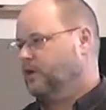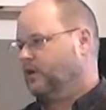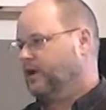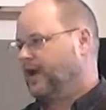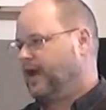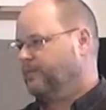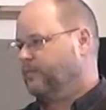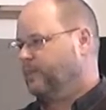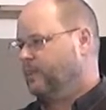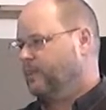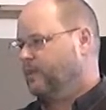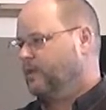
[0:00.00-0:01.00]
Okay?
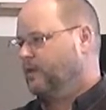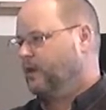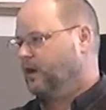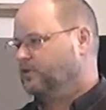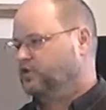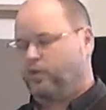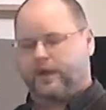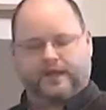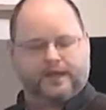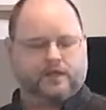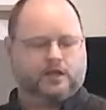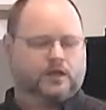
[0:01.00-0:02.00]
Uh, so when
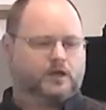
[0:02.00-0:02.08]
he